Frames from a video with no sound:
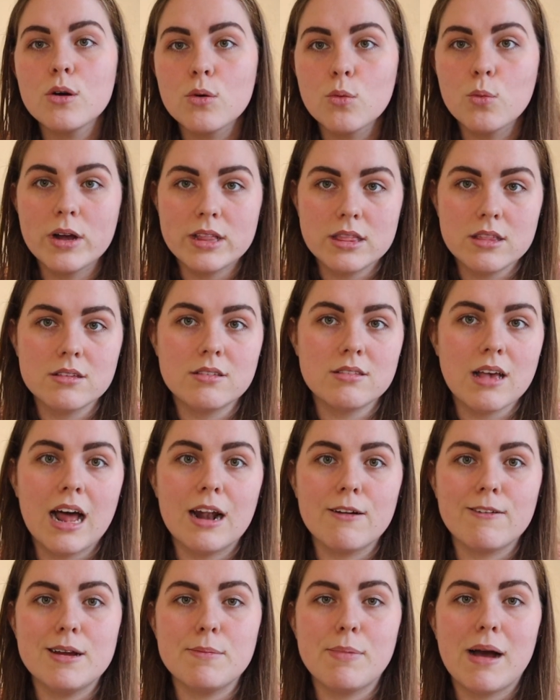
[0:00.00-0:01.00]
with the
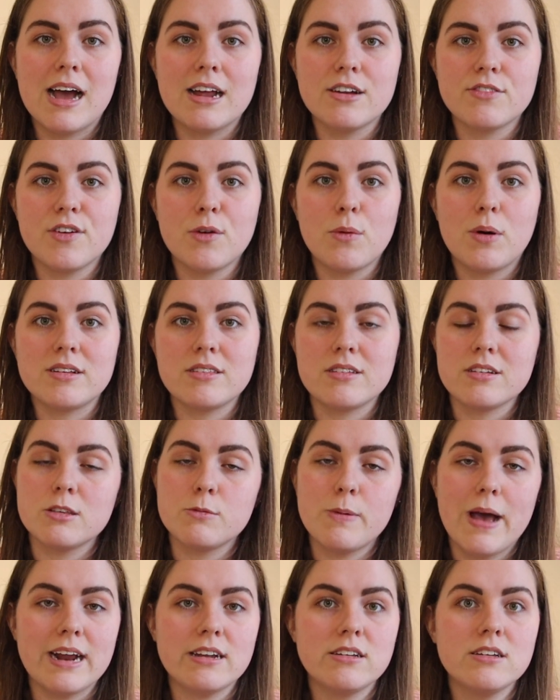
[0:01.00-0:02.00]
salary band for what is
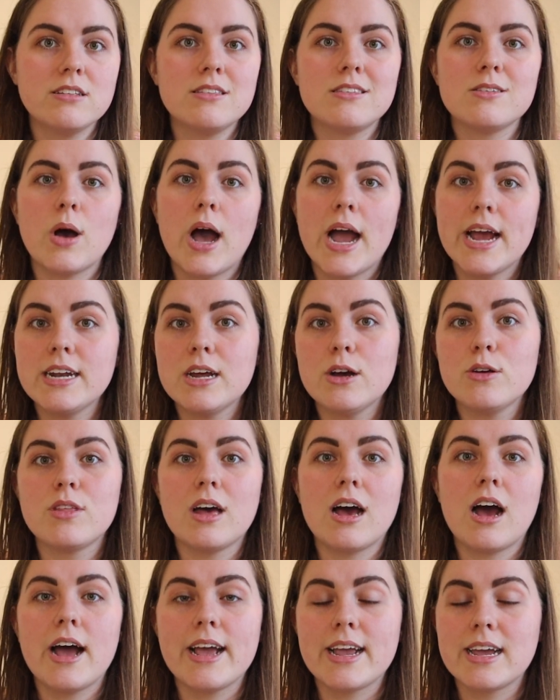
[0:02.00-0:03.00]
expected. So I know
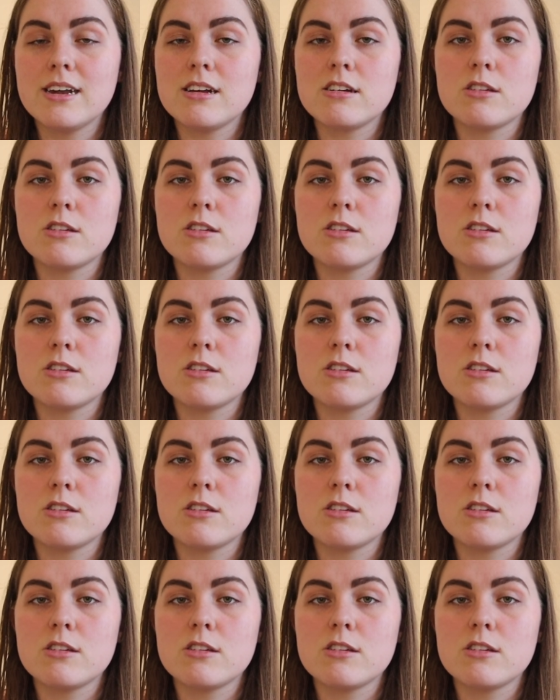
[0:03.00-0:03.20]
that I can